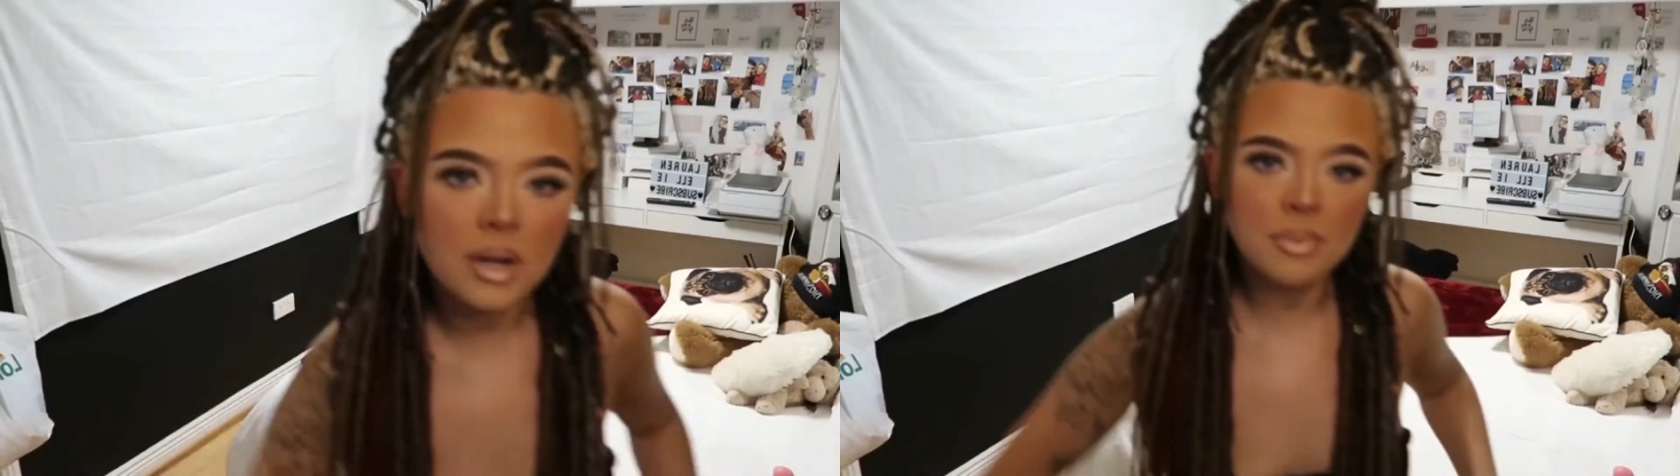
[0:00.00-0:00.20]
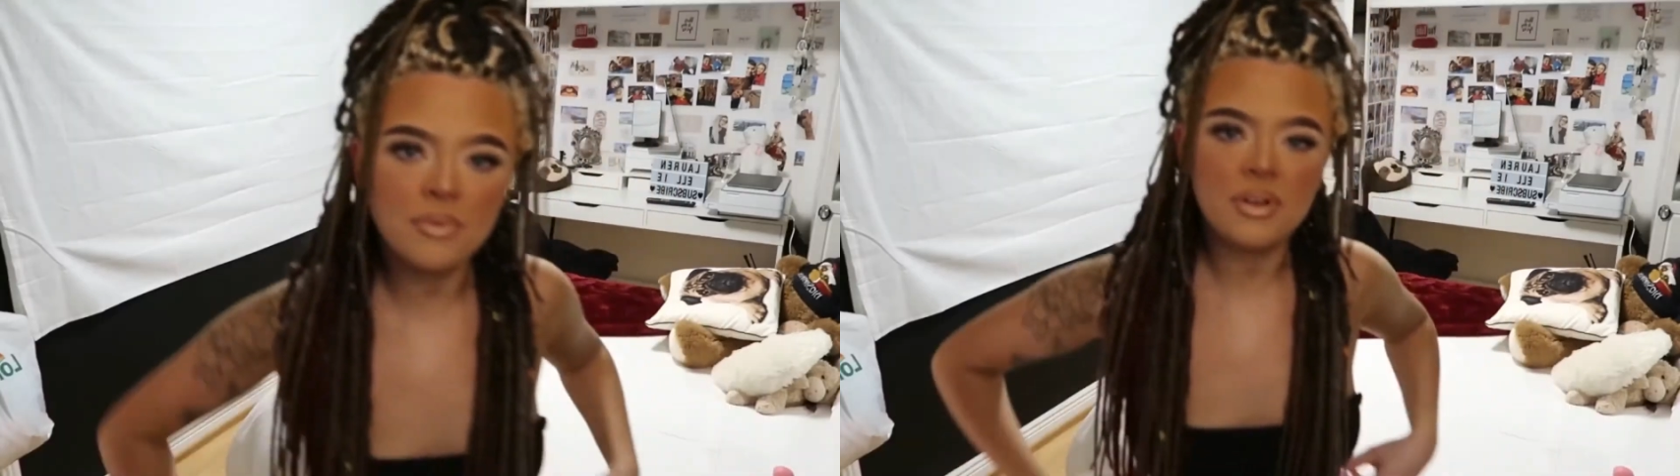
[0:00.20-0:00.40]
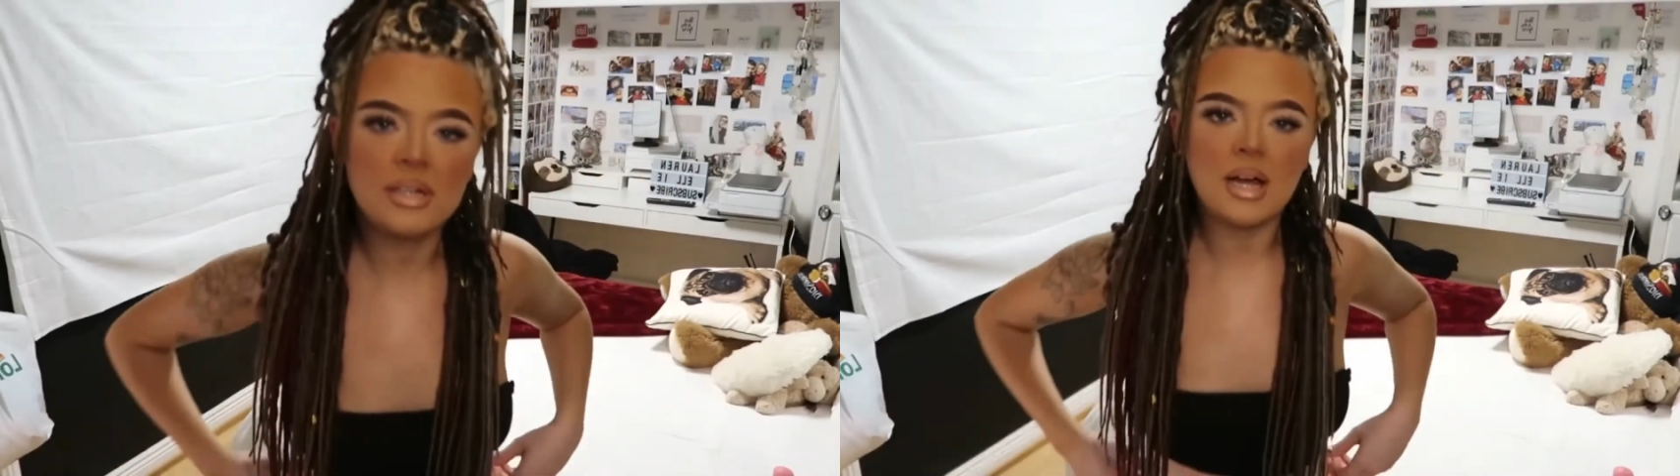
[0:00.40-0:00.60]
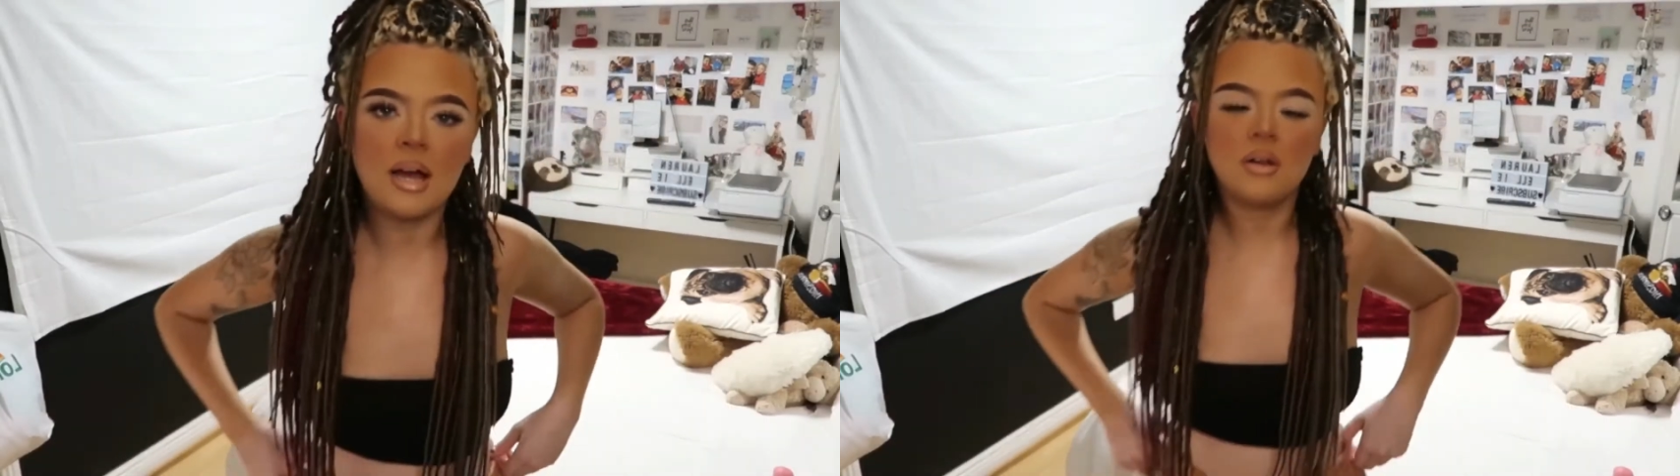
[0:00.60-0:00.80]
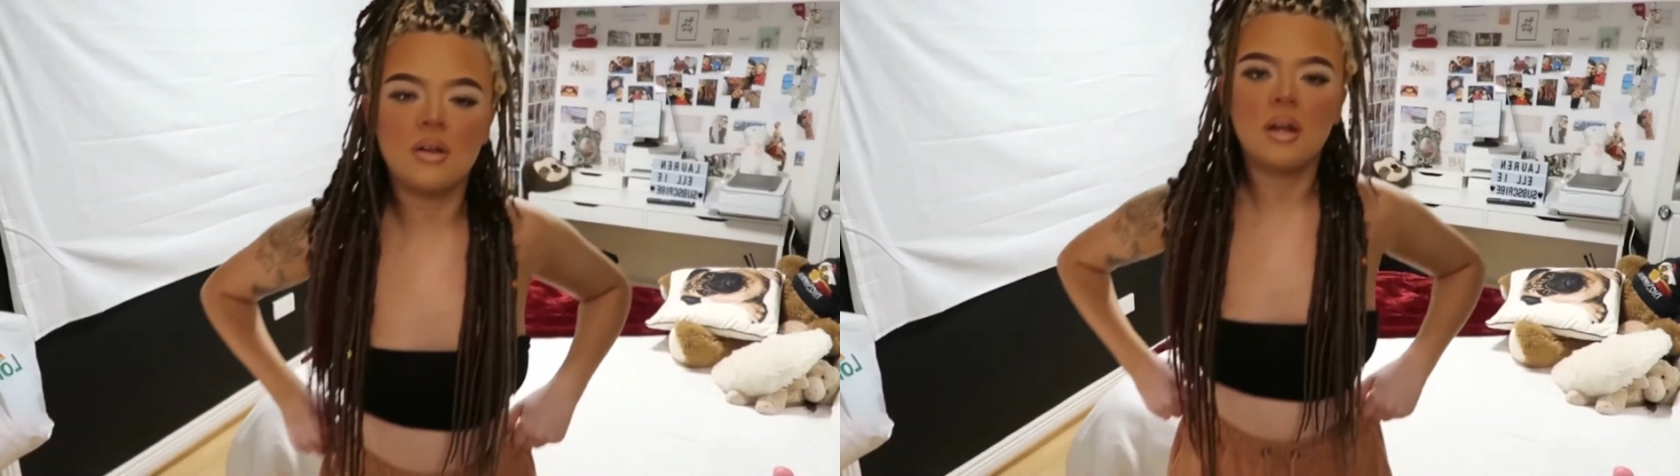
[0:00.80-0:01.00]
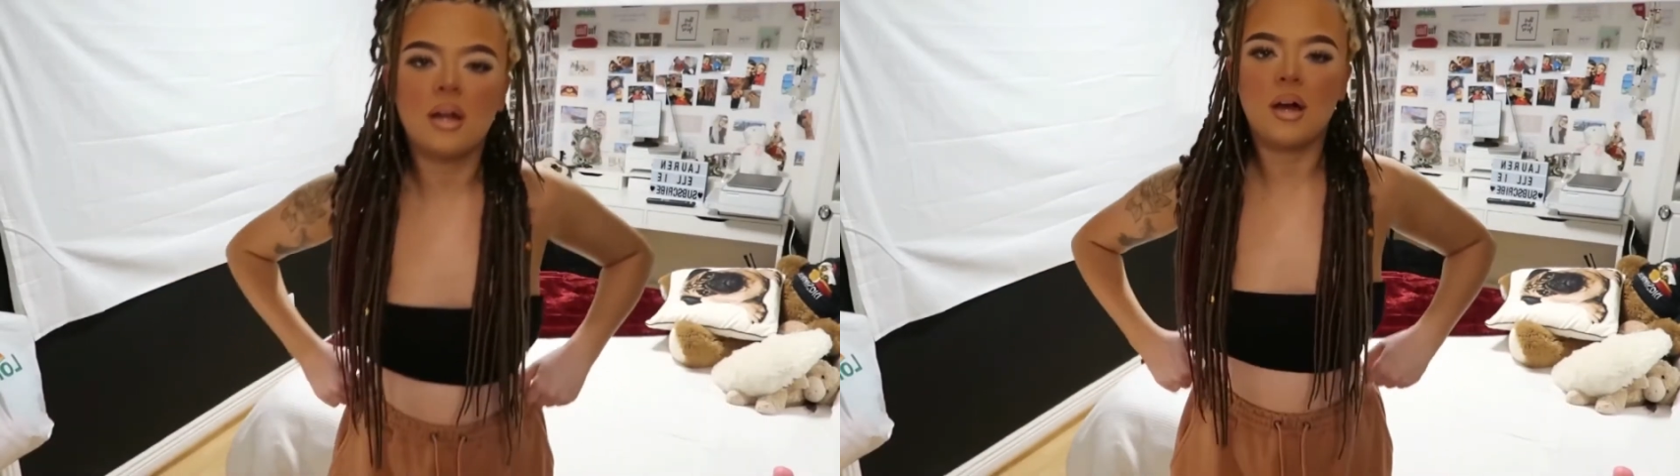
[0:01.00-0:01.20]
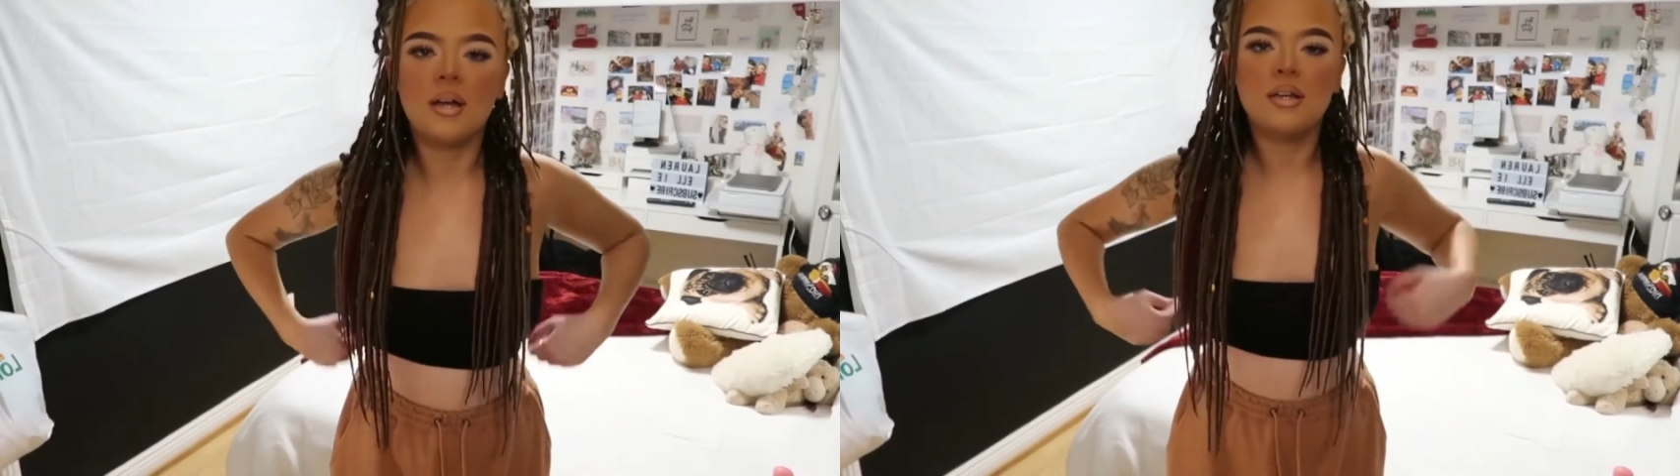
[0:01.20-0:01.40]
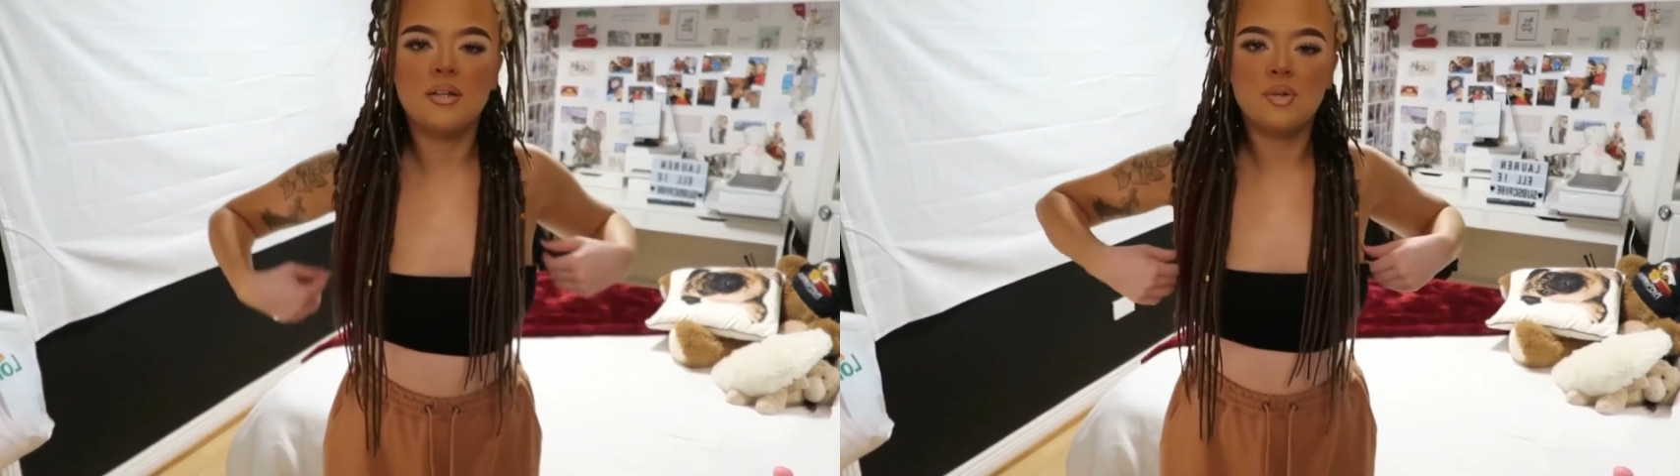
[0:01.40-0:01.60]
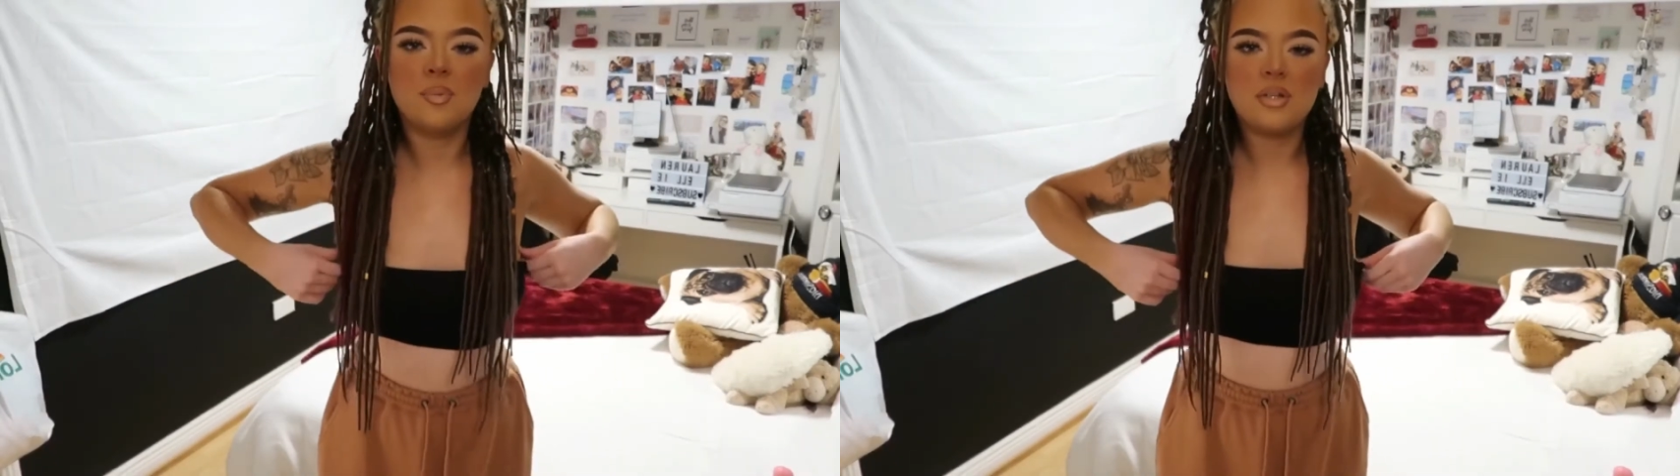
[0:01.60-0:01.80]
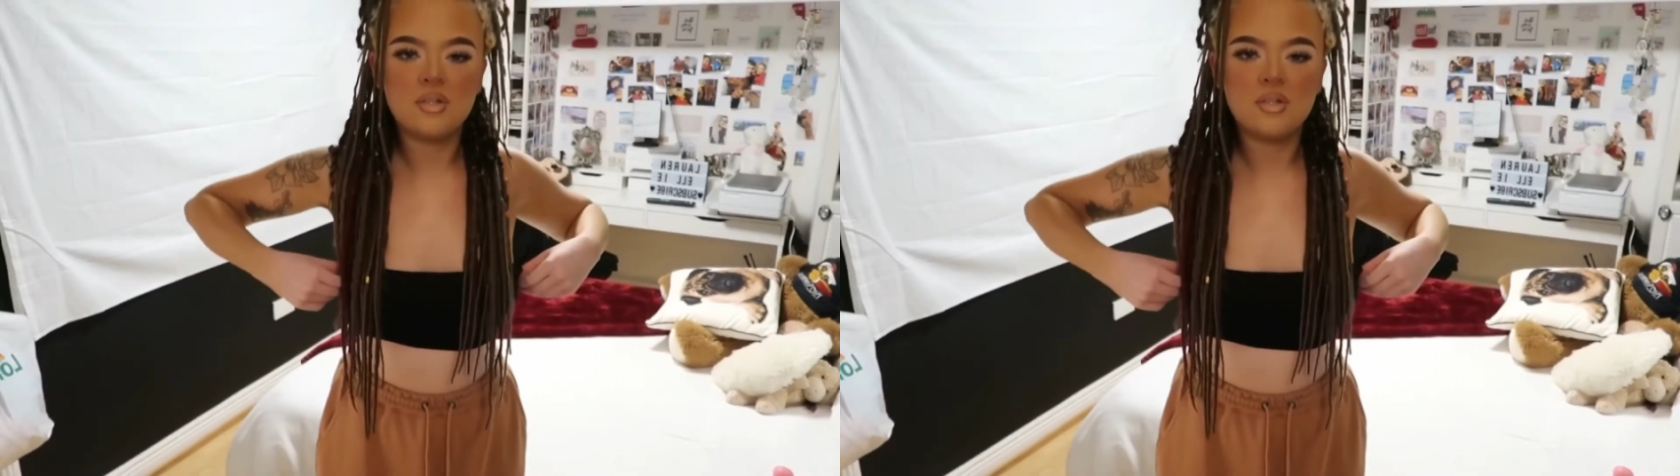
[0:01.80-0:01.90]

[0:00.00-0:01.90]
I put fake tan on, like, I didn't do my